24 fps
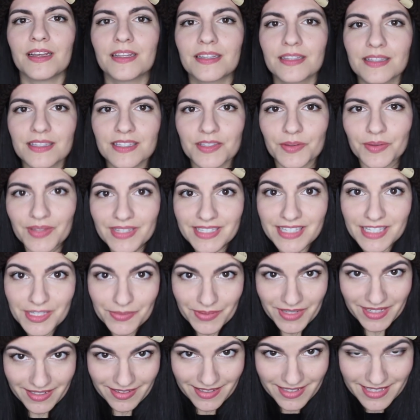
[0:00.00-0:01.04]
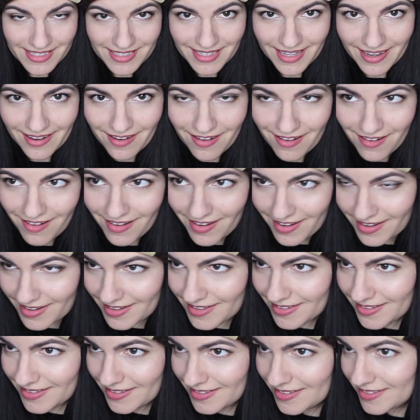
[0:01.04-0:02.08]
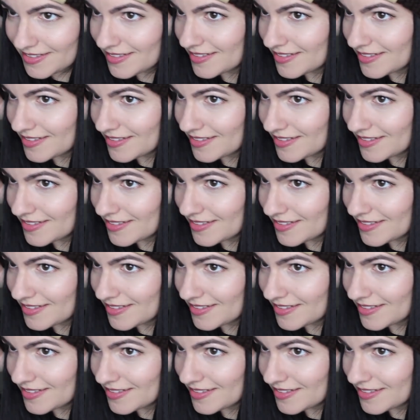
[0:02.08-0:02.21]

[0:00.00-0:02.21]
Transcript: So this is what it looks like on.